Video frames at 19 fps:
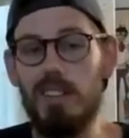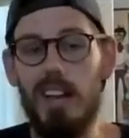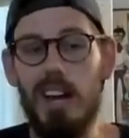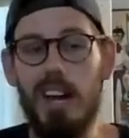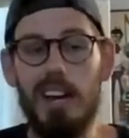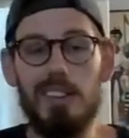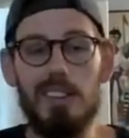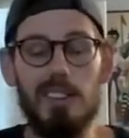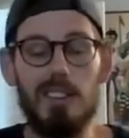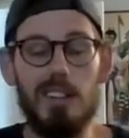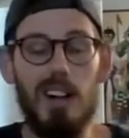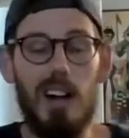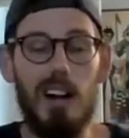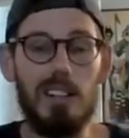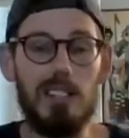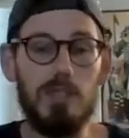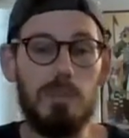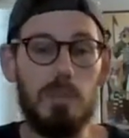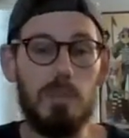Either
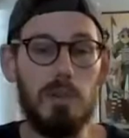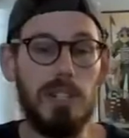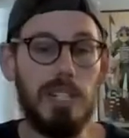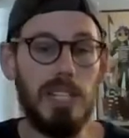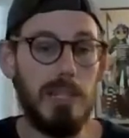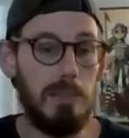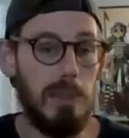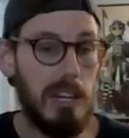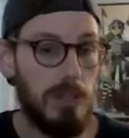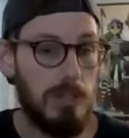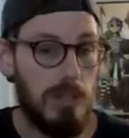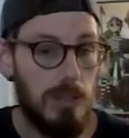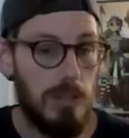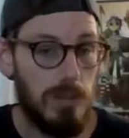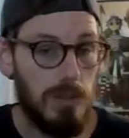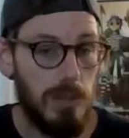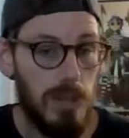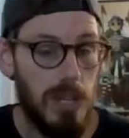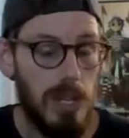College Board emailed
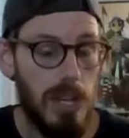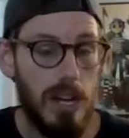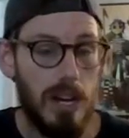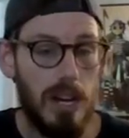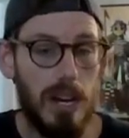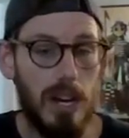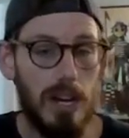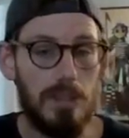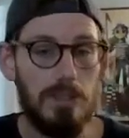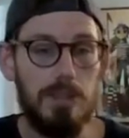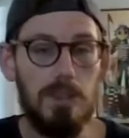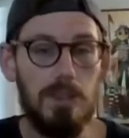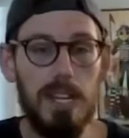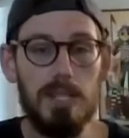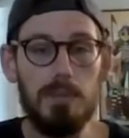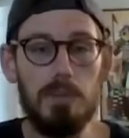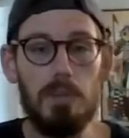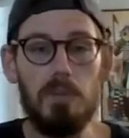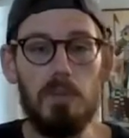you 2
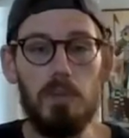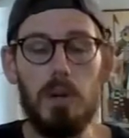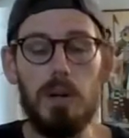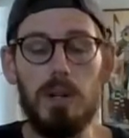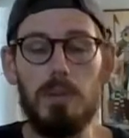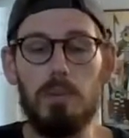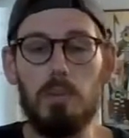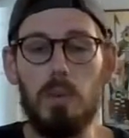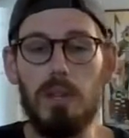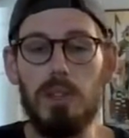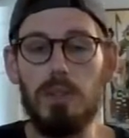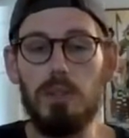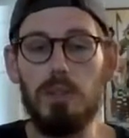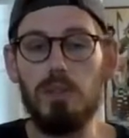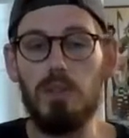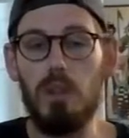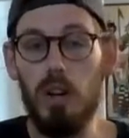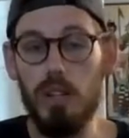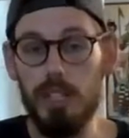days before with
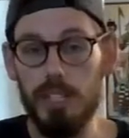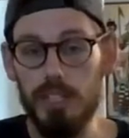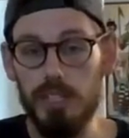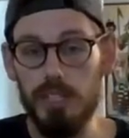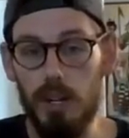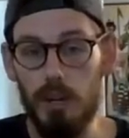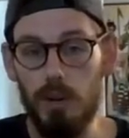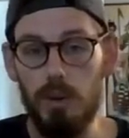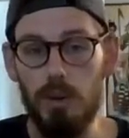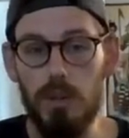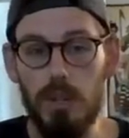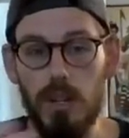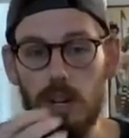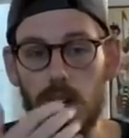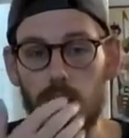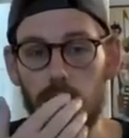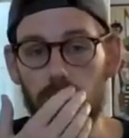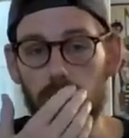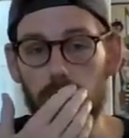your login code
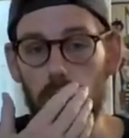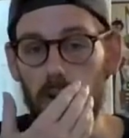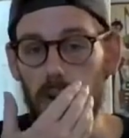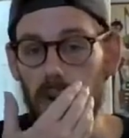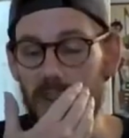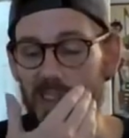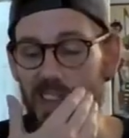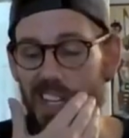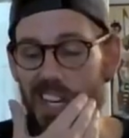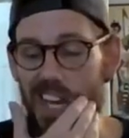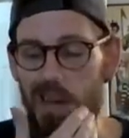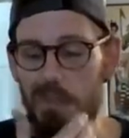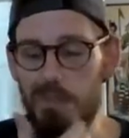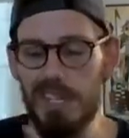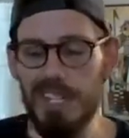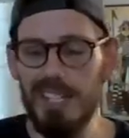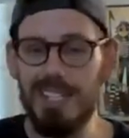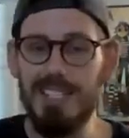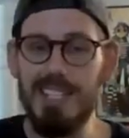for the
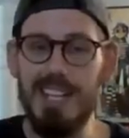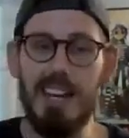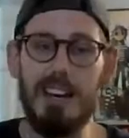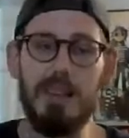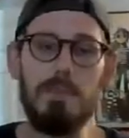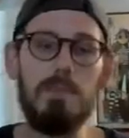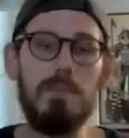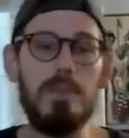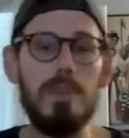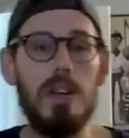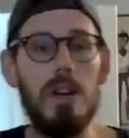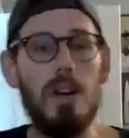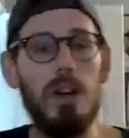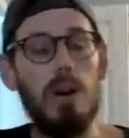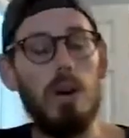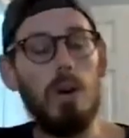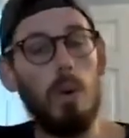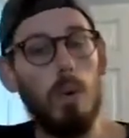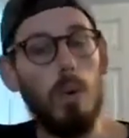AP exam,
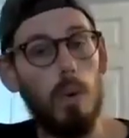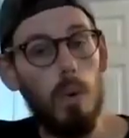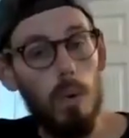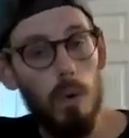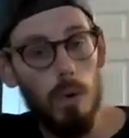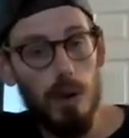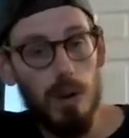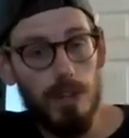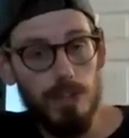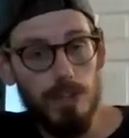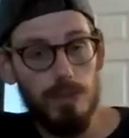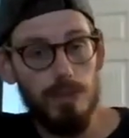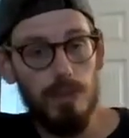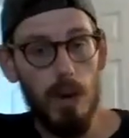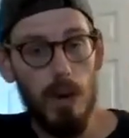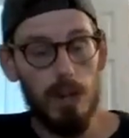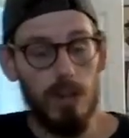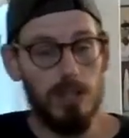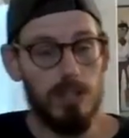or you've
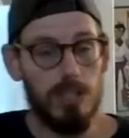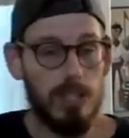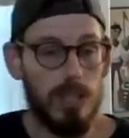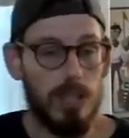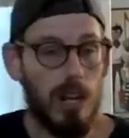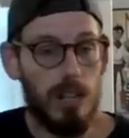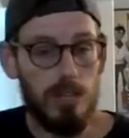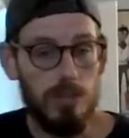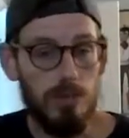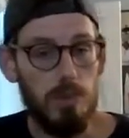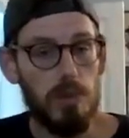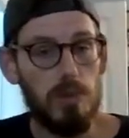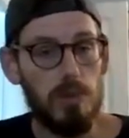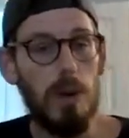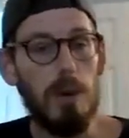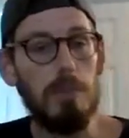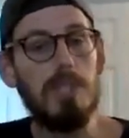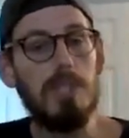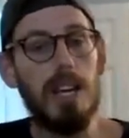gone onto the College Board
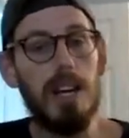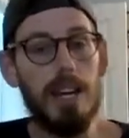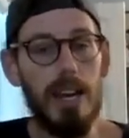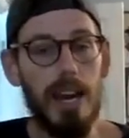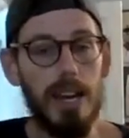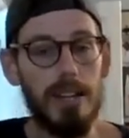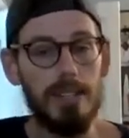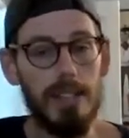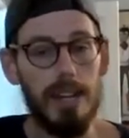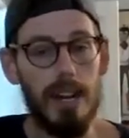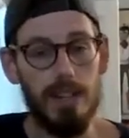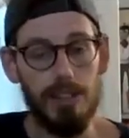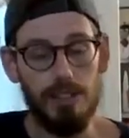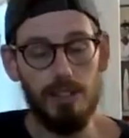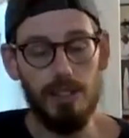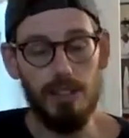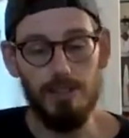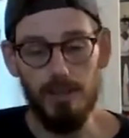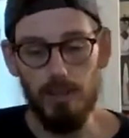website and gotten
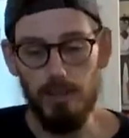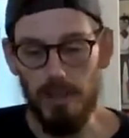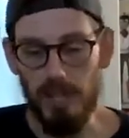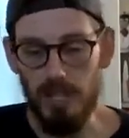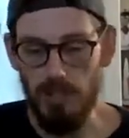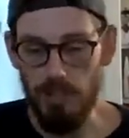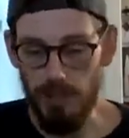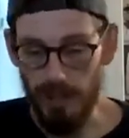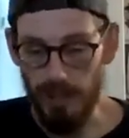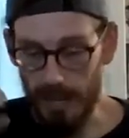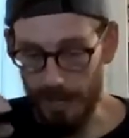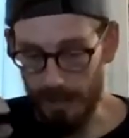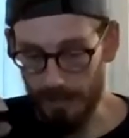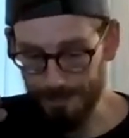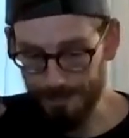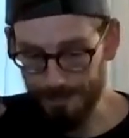your information there.